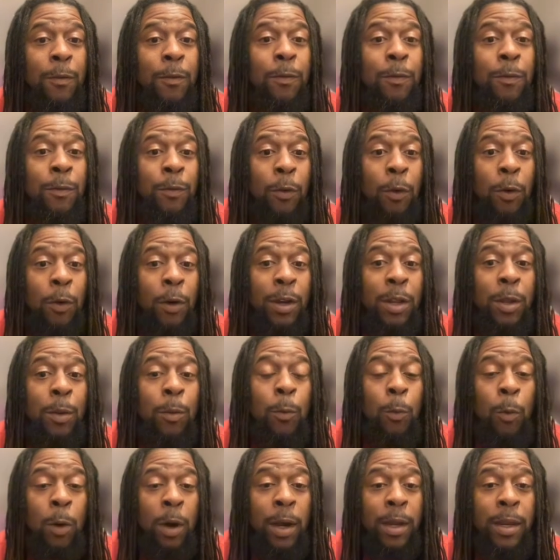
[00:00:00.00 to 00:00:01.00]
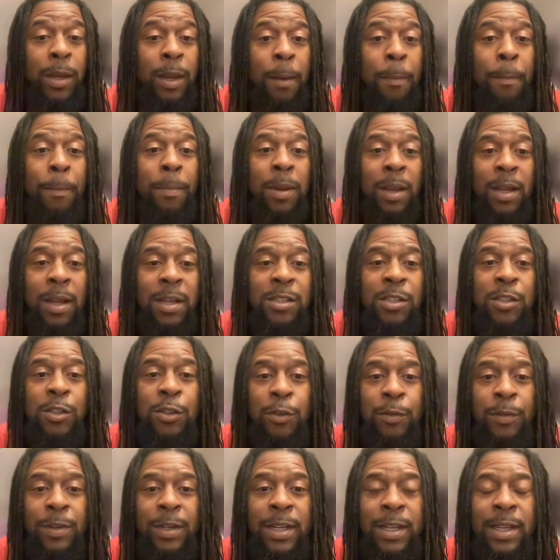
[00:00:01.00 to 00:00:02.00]
41 plus
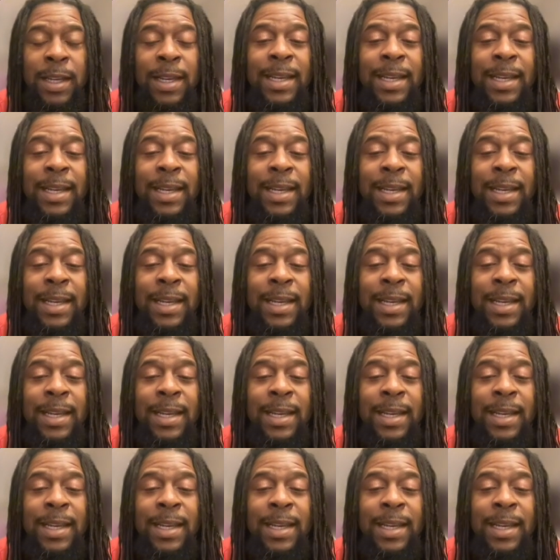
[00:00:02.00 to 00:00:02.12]
3